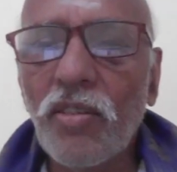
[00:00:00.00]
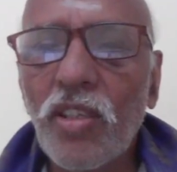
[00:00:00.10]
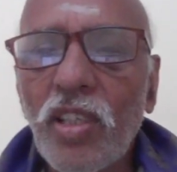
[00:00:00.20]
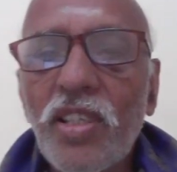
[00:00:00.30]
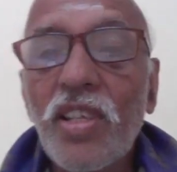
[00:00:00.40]

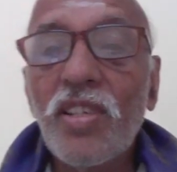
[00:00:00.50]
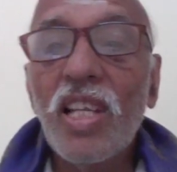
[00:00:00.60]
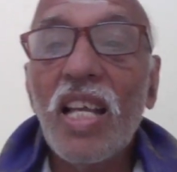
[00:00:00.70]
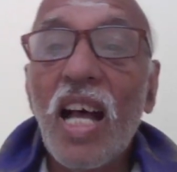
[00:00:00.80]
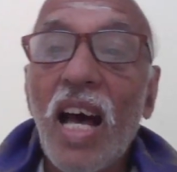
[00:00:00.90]
This
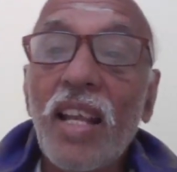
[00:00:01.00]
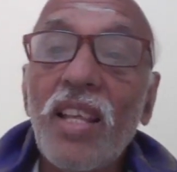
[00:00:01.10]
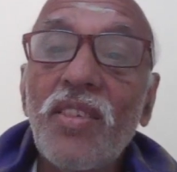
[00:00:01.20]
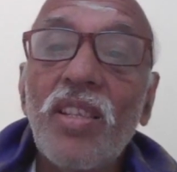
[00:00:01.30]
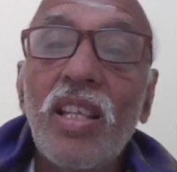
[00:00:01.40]
is
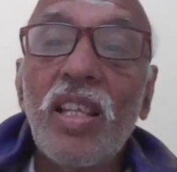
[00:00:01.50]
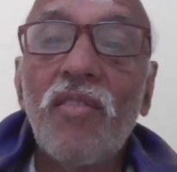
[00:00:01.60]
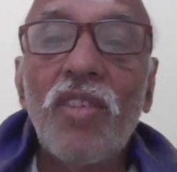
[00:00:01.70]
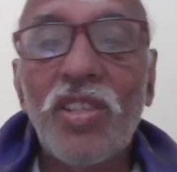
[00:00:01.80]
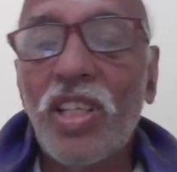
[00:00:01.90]

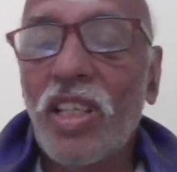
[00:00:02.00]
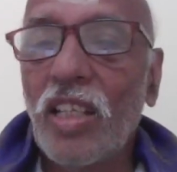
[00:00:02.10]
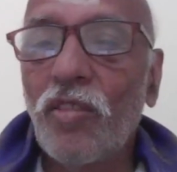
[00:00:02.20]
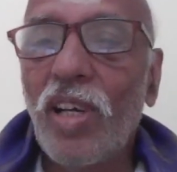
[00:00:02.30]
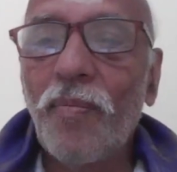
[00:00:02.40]

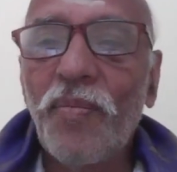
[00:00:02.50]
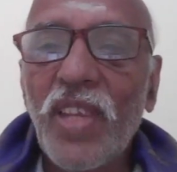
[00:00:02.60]
Anavastitattva.